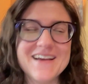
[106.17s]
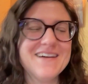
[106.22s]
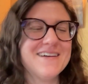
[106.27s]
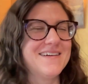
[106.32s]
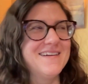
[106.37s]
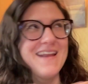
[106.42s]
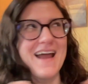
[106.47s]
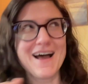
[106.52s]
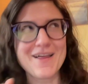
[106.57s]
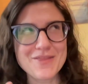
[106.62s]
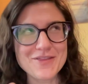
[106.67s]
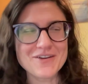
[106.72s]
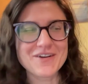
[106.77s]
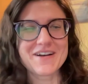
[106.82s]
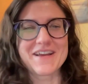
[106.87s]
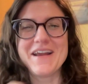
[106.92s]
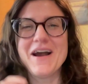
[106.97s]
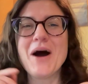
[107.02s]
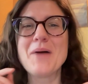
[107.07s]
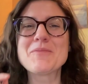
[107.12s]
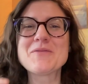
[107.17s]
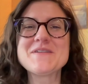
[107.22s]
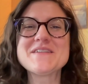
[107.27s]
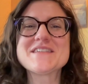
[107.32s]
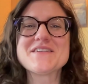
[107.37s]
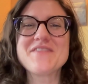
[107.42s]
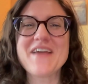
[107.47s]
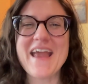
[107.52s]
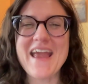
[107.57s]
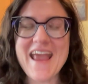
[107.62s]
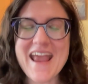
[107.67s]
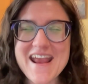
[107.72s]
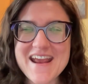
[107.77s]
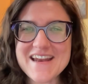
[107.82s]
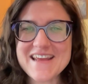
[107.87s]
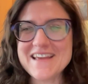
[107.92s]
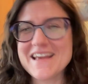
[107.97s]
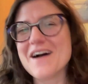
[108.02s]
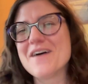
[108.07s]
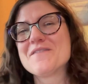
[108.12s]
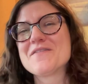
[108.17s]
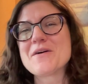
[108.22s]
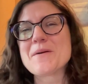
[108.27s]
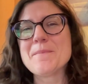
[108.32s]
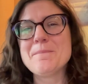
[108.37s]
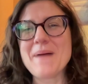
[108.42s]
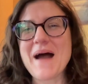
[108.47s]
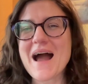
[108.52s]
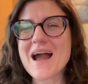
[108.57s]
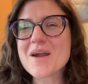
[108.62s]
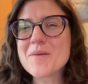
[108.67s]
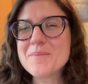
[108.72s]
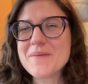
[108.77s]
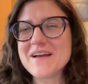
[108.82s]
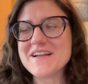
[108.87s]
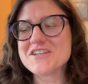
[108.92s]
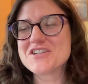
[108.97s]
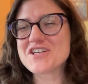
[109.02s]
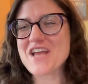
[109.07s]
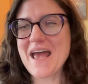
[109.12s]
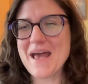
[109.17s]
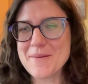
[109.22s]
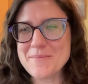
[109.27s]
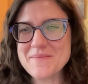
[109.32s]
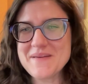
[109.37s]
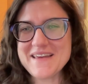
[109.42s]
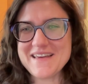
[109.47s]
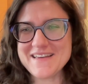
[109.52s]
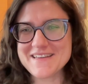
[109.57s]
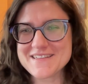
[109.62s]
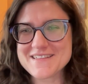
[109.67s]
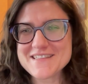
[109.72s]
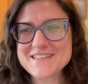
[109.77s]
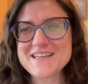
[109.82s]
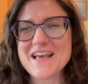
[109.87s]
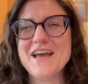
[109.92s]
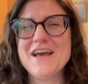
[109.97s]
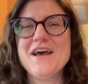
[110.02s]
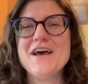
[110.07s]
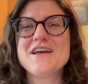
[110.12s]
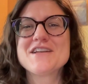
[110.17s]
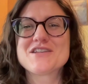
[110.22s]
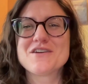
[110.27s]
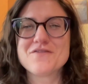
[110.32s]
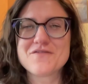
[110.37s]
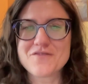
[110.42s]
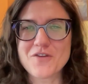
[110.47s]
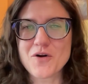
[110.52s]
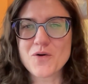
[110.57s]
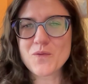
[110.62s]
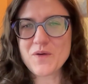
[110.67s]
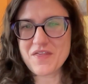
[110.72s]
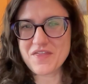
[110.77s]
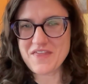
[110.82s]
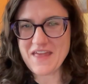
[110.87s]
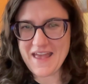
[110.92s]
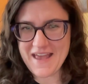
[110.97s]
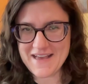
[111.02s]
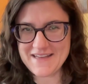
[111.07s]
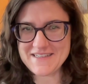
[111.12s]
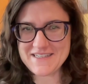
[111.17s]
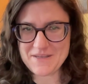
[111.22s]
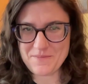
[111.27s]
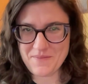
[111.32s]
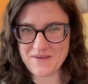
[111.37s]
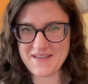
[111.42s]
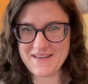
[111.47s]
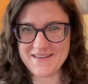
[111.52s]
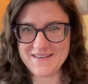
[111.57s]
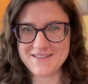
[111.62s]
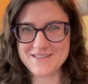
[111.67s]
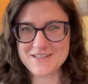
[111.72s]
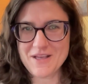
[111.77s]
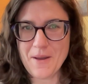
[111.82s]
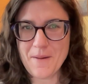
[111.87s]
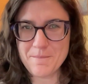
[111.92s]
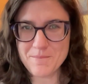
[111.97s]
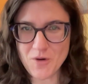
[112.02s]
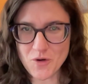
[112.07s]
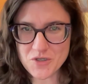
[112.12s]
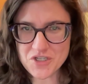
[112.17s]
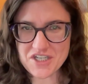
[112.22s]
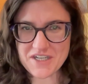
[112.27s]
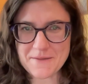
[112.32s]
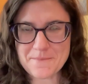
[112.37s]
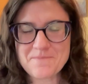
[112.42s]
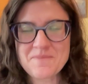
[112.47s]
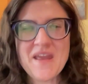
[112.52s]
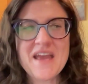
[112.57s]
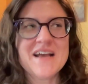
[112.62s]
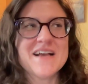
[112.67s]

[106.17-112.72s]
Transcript: not 30, upwards of 80 of their backbench MPs to vote with the NDP's motion.